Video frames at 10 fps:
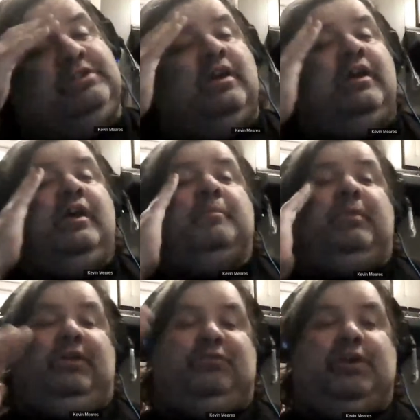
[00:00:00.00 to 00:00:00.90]
which,
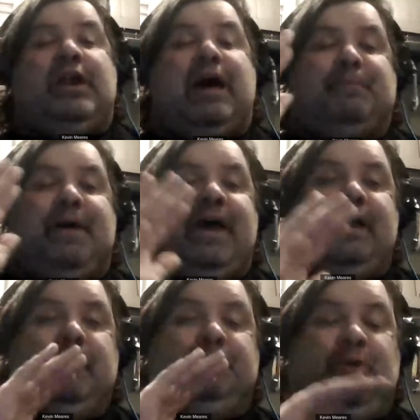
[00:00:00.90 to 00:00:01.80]
believe it or not,
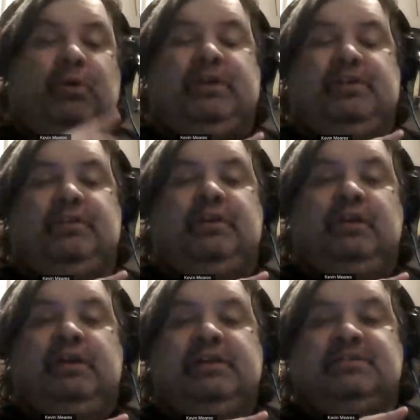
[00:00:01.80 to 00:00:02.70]
by Puritan
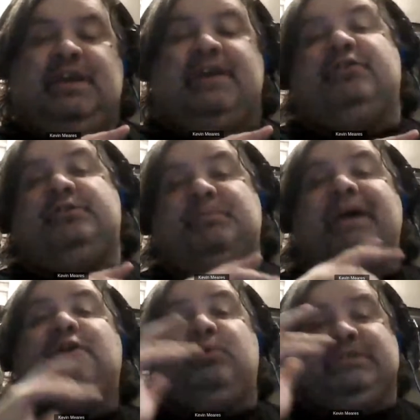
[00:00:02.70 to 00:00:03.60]
standards, could
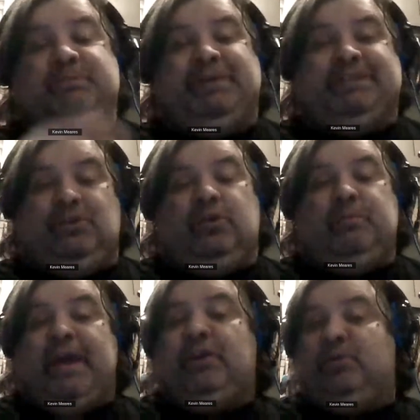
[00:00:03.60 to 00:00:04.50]

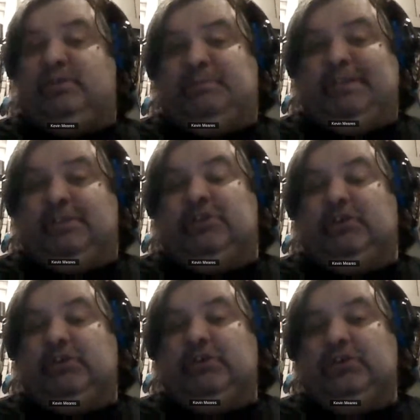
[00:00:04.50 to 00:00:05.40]
make you a
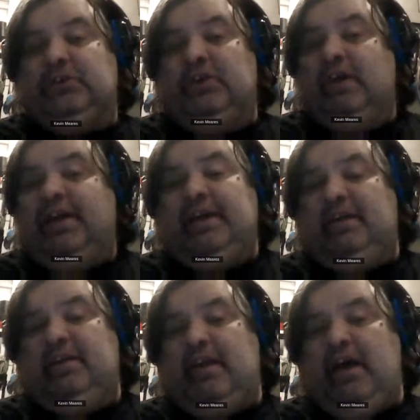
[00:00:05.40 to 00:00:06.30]
spinster.
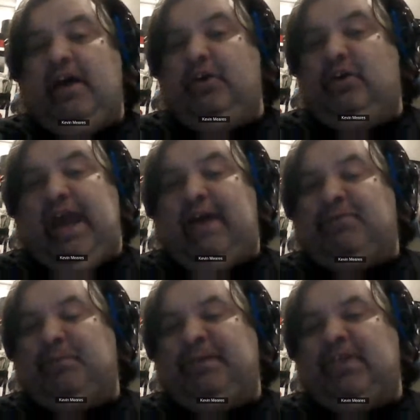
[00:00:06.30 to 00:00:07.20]
You didn't
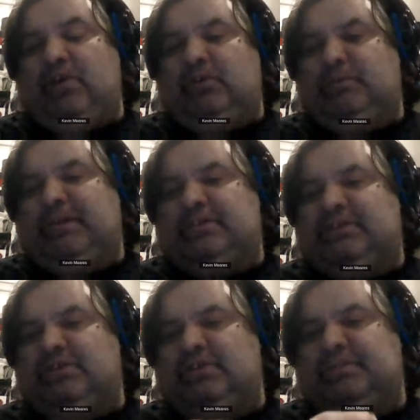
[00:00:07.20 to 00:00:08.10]
have to be that old to be
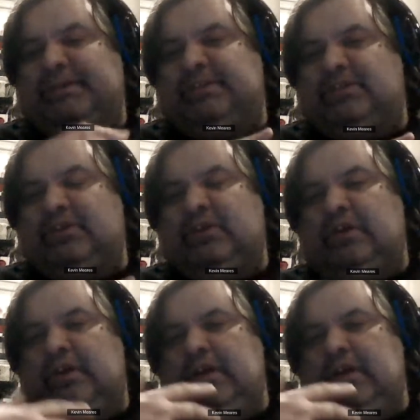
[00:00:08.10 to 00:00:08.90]
considered a spinster.